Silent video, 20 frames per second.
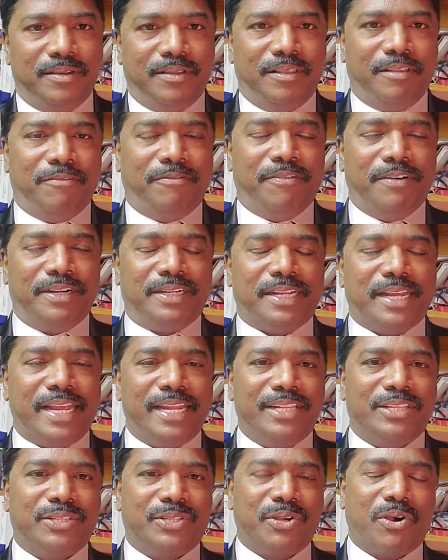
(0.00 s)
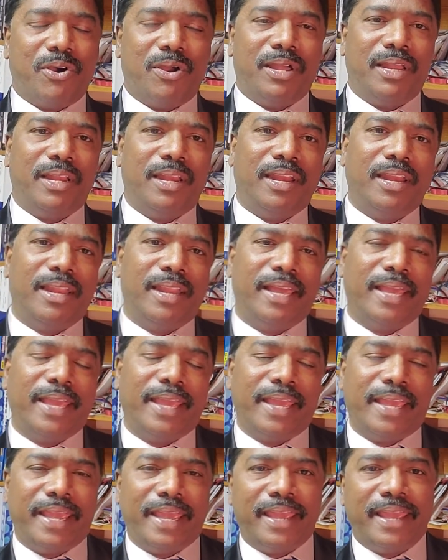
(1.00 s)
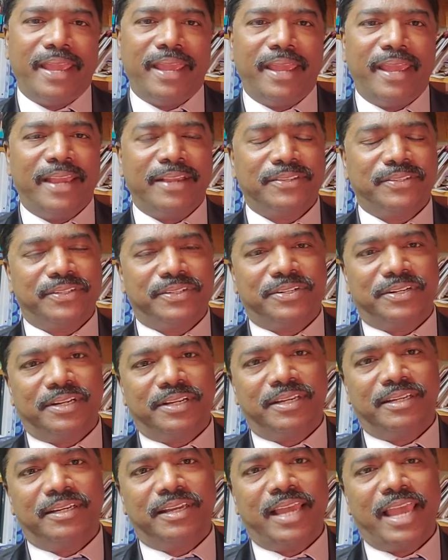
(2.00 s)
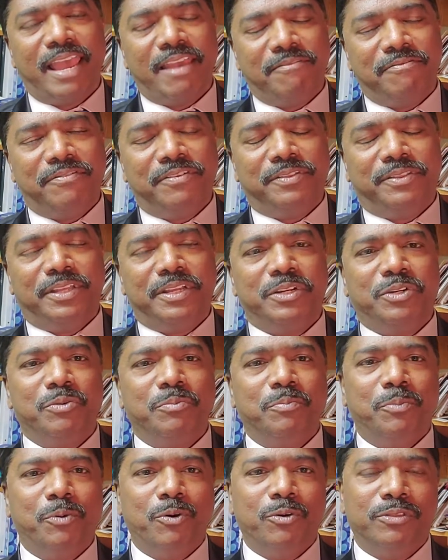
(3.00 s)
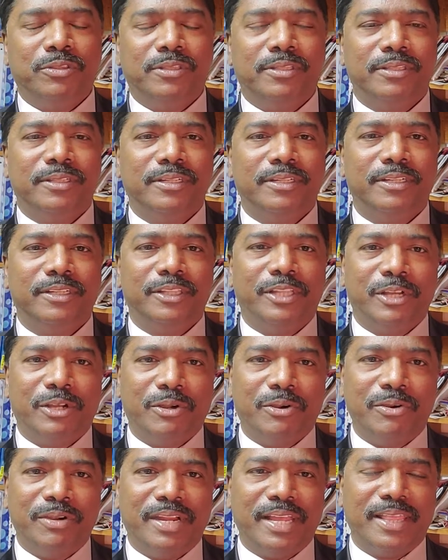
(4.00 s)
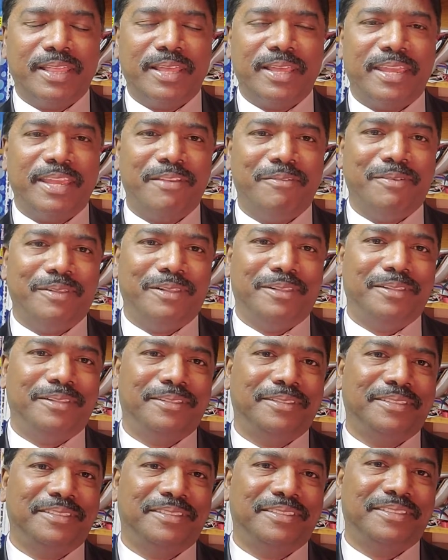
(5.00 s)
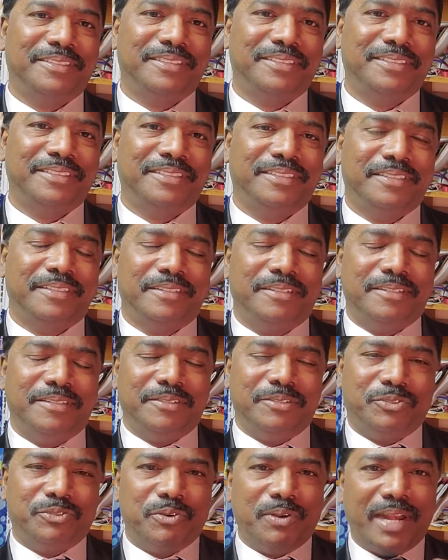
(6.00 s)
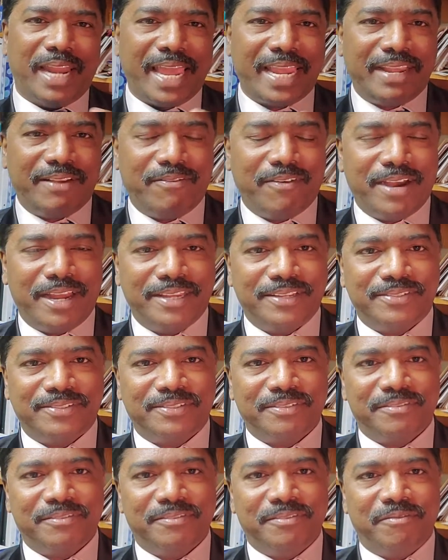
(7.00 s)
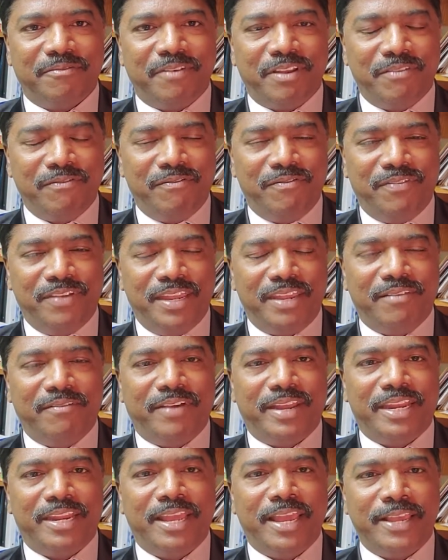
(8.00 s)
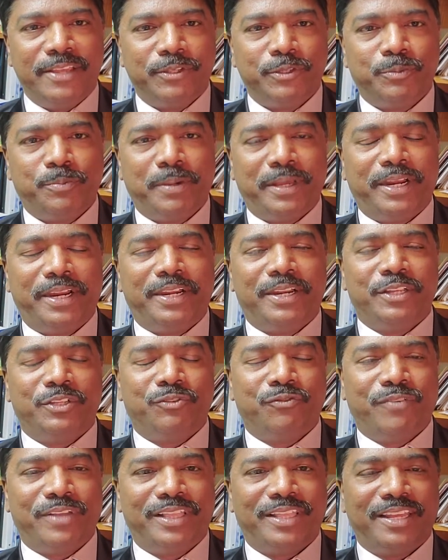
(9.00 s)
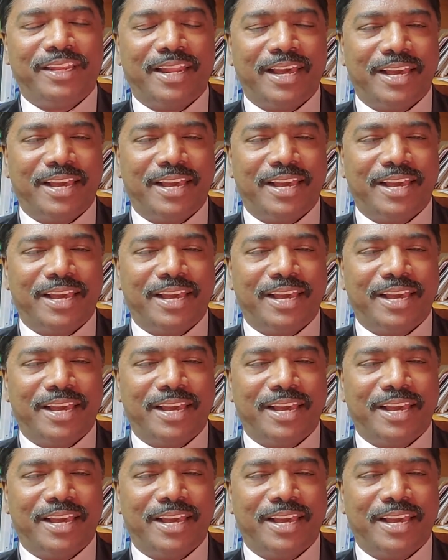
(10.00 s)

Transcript: the fertile soil, etc. Everything to both the good and the evil. So likewise, when His Spirit is within